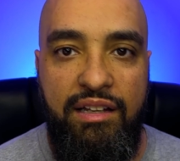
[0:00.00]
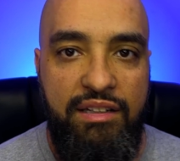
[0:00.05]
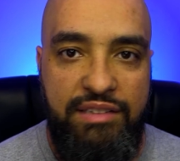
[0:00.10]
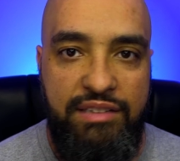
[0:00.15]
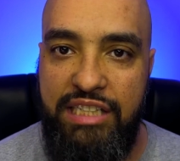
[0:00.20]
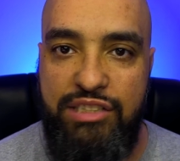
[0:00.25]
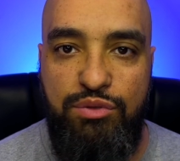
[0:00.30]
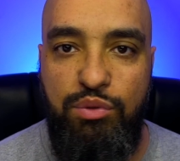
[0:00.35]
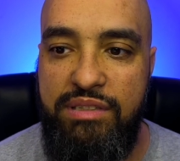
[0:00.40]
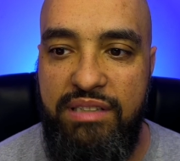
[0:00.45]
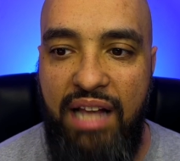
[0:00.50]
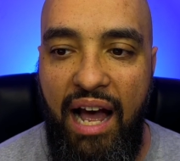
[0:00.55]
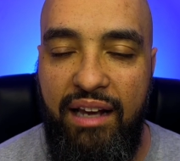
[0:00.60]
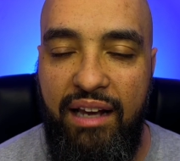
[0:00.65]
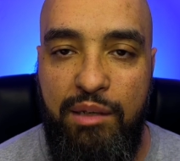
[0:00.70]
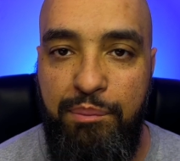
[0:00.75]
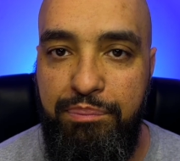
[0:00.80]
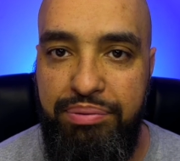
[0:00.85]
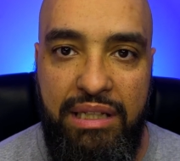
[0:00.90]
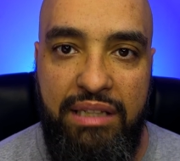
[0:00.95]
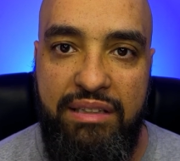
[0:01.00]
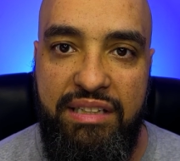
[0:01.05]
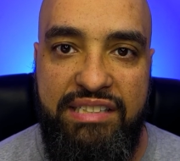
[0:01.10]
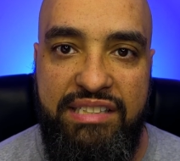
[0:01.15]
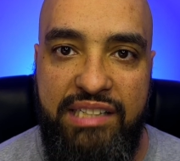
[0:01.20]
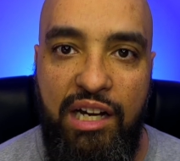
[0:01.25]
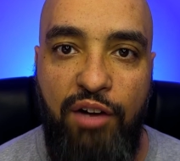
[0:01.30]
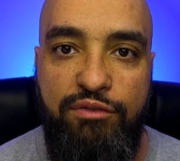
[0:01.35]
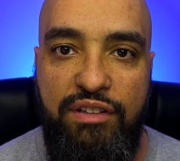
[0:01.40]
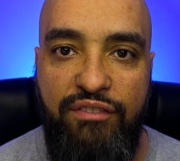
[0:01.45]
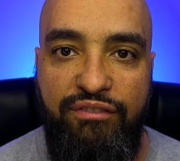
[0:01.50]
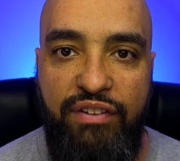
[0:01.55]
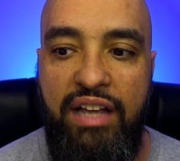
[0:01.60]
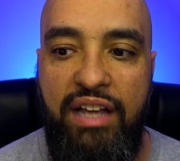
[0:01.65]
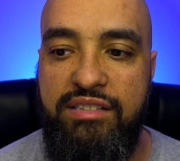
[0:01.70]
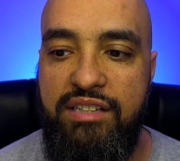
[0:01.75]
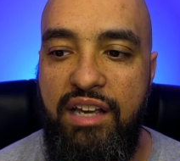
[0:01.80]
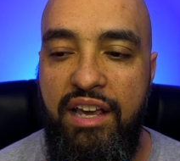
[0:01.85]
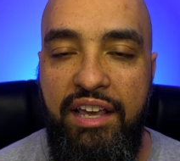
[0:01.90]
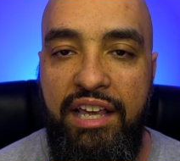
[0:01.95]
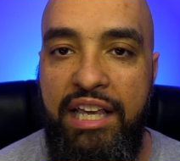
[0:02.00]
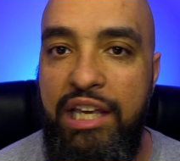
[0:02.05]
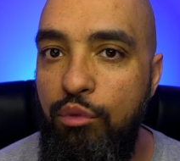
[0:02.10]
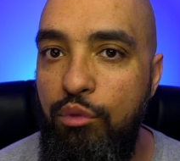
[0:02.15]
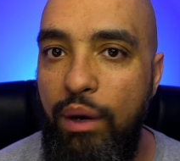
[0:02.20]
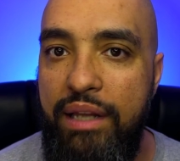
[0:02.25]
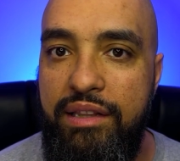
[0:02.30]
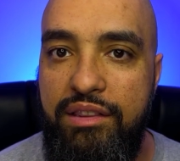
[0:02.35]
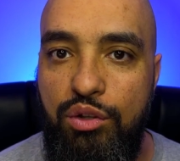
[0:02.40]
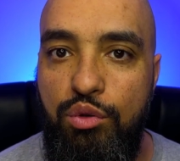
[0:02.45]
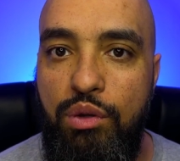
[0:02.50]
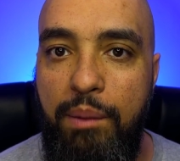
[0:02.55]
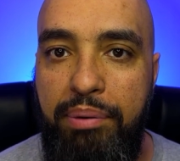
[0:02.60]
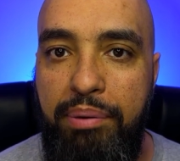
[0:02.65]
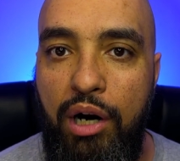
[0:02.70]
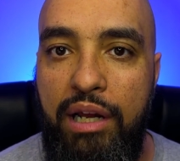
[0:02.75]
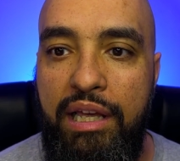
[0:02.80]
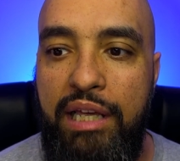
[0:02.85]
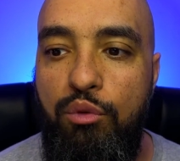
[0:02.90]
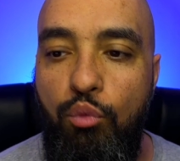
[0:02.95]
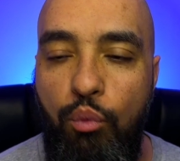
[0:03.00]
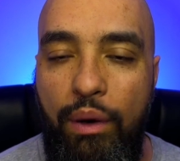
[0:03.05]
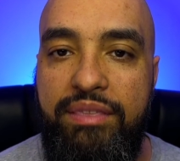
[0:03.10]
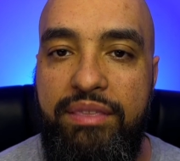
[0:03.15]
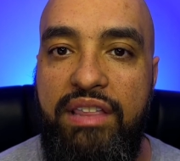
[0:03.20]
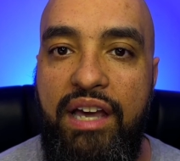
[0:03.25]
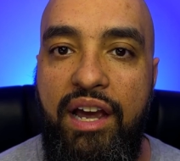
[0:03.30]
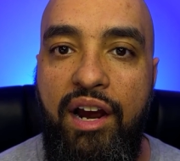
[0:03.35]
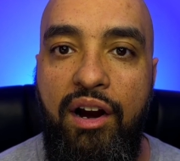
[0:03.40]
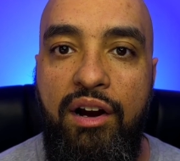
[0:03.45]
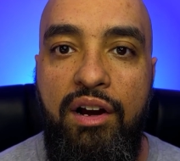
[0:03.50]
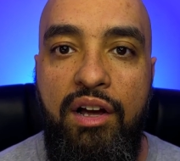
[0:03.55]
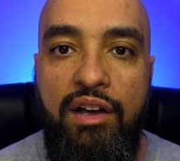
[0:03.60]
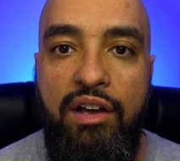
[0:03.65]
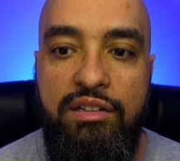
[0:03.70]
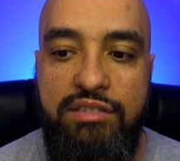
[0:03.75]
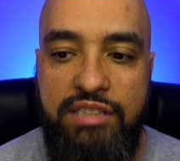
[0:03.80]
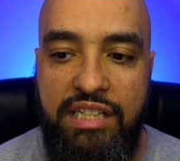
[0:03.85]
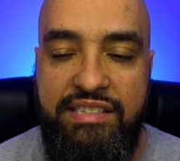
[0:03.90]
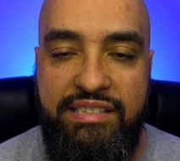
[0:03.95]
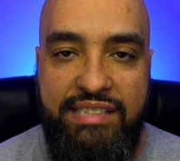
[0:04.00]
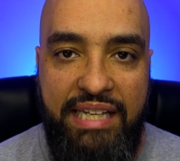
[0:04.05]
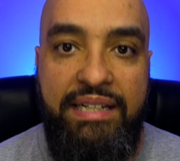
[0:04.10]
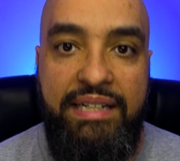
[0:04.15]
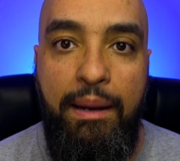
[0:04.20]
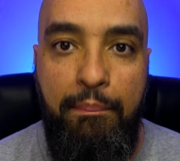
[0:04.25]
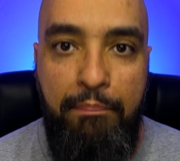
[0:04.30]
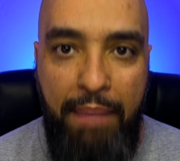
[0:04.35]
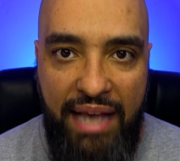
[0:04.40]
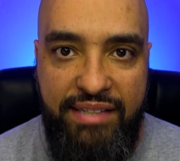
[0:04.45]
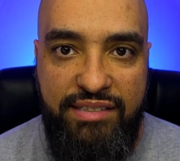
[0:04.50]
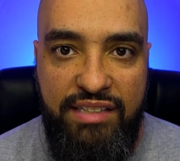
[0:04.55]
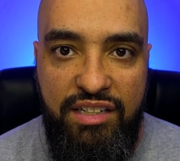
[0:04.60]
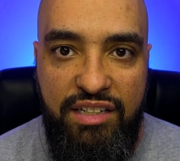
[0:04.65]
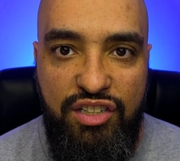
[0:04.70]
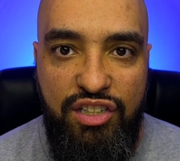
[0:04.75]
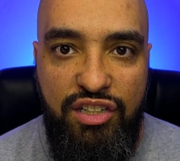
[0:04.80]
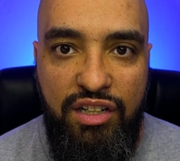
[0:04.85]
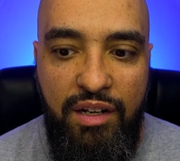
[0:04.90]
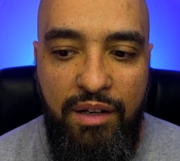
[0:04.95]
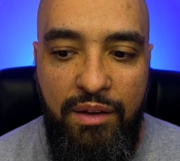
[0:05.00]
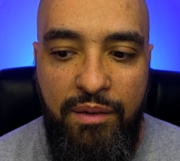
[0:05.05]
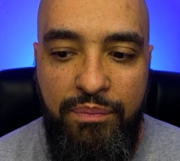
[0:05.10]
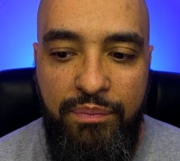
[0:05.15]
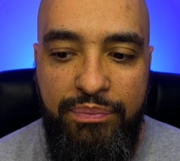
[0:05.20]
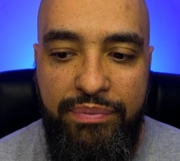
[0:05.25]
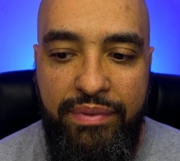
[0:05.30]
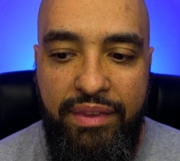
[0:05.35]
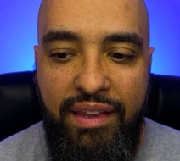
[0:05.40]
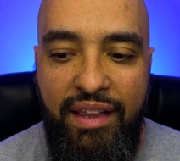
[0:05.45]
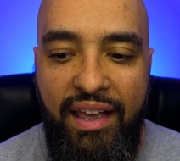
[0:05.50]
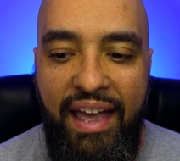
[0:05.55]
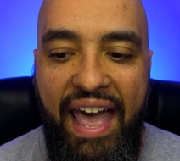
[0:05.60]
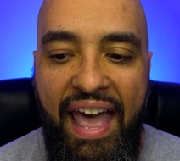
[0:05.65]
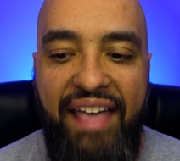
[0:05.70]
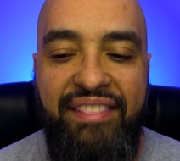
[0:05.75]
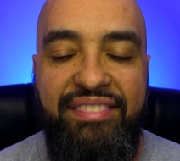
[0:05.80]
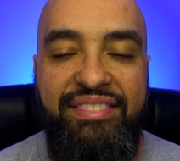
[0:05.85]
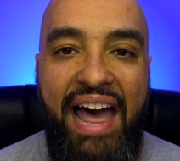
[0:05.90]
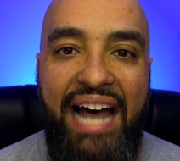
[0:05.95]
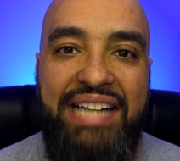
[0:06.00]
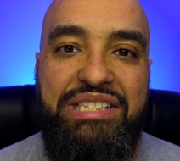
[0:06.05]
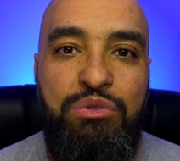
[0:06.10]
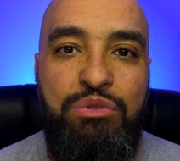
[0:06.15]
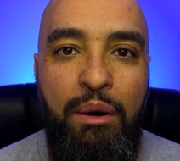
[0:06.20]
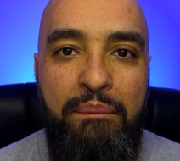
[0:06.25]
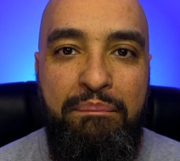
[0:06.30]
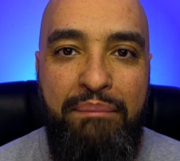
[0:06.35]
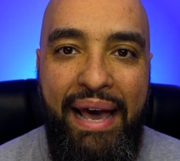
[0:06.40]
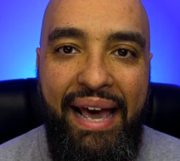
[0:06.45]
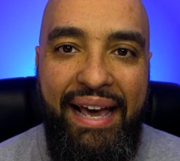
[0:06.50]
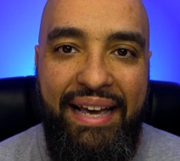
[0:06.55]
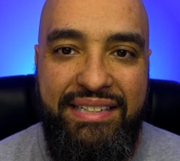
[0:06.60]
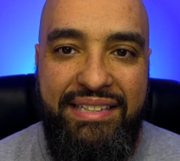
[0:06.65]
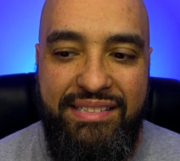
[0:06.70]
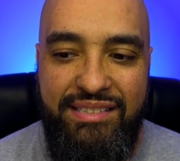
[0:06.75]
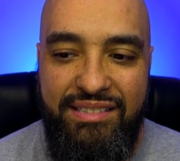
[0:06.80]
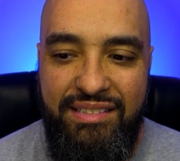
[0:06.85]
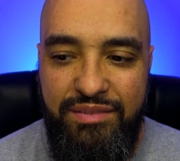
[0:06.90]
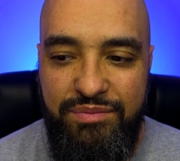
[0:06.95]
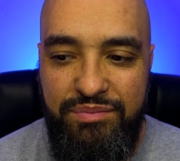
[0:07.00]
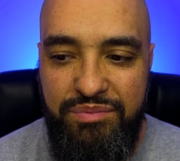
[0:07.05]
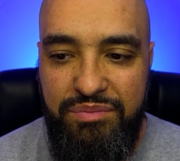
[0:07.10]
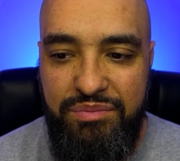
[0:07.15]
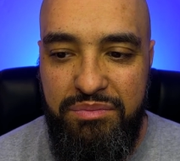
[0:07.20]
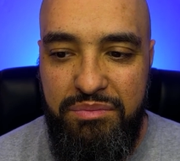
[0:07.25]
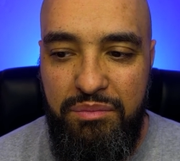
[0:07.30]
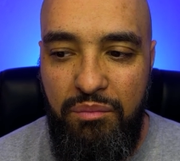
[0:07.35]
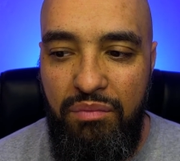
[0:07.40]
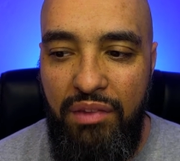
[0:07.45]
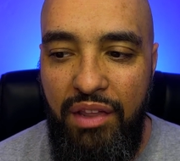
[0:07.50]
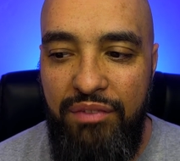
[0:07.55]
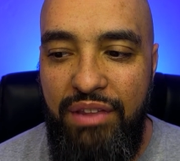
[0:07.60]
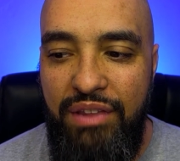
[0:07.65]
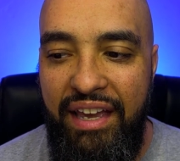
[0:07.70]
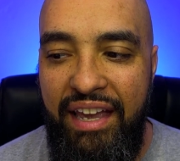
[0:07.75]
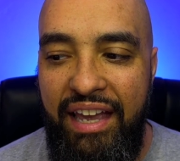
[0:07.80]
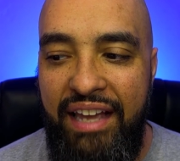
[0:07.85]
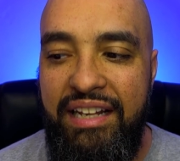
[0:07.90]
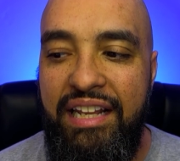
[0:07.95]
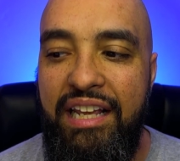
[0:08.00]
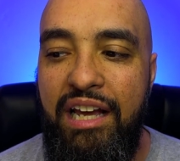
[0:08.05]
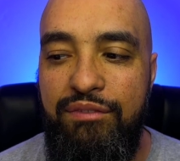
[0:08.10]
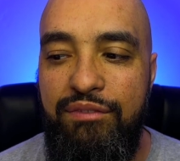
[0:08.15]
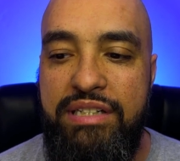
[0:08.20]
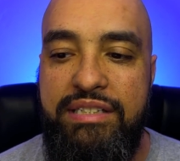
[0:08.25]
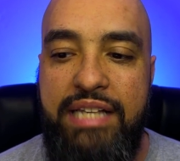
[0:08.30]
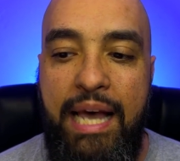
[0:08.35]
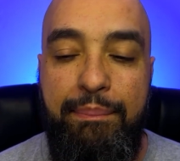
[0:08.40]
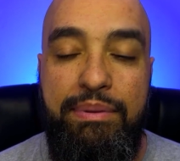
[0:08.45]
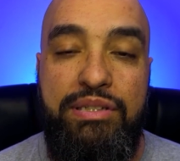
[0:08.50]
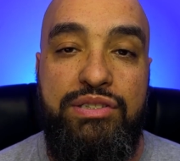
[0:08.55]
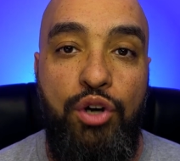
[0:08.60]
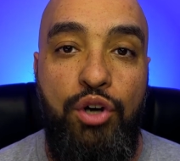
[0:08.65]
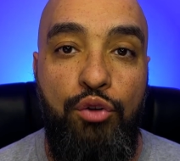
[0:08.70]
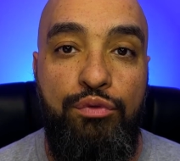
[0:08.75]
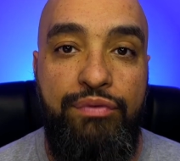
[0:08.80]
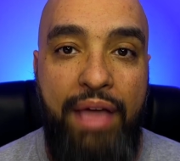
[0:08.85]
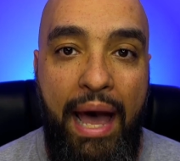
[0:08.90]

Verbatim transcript: This was not completely self defense. He went through the per- he went there to send a message, and that's what makes the ending of this episode